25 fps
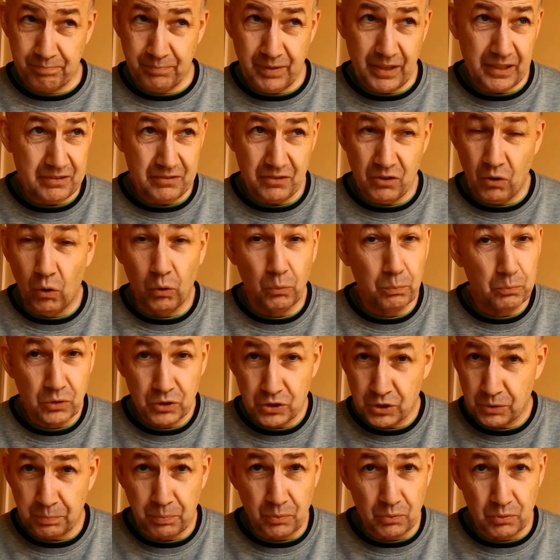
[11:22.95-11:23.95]
in
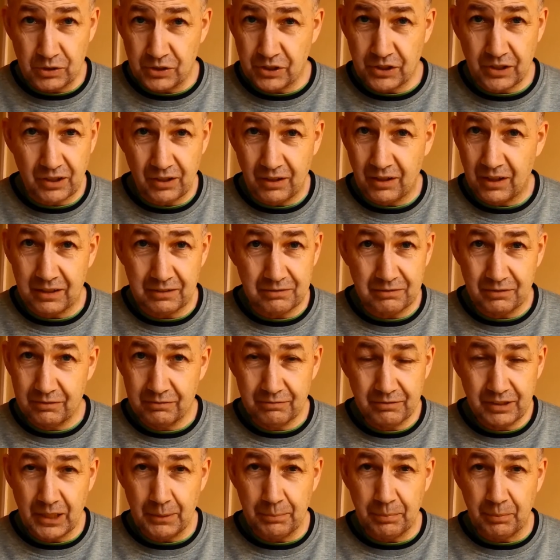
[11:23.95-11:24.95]
almost sports car
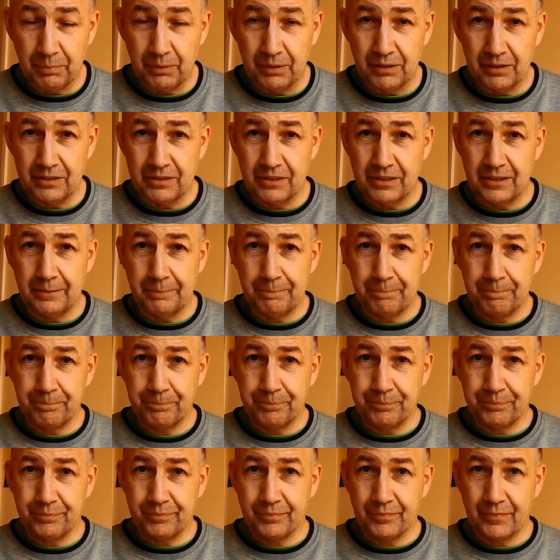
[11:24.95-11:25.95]
capability.
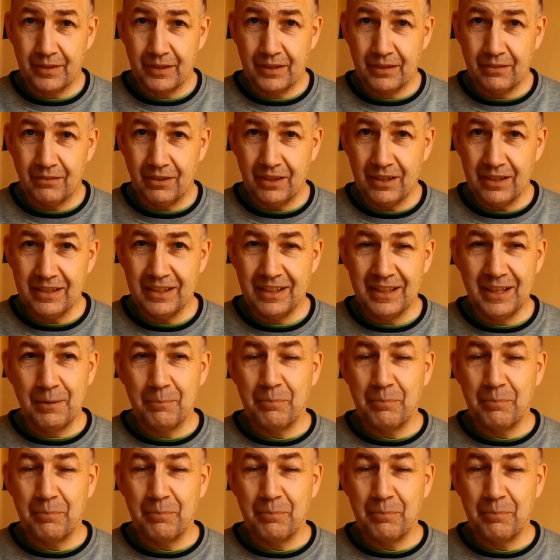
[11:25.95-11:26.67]
Right?